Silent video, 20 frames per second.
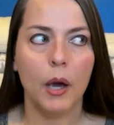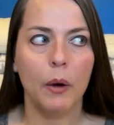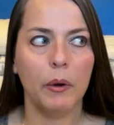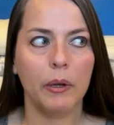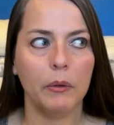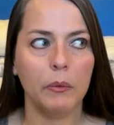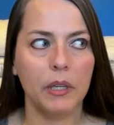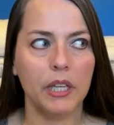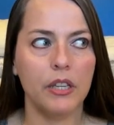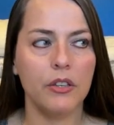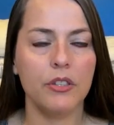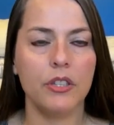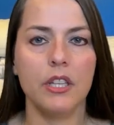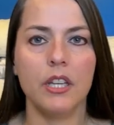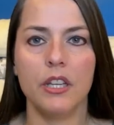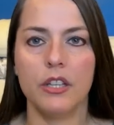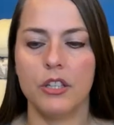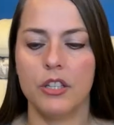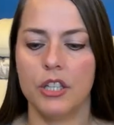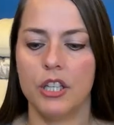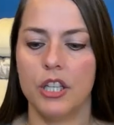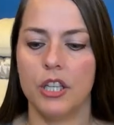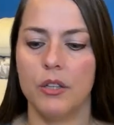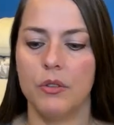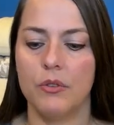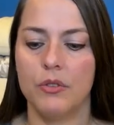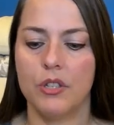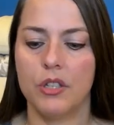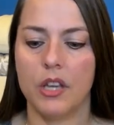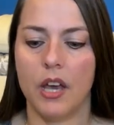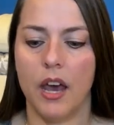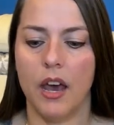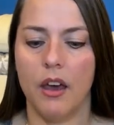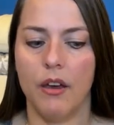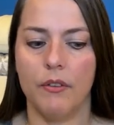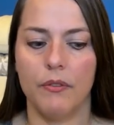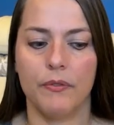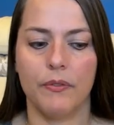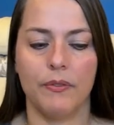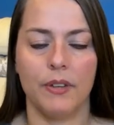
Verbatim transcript: When we use the excuse of,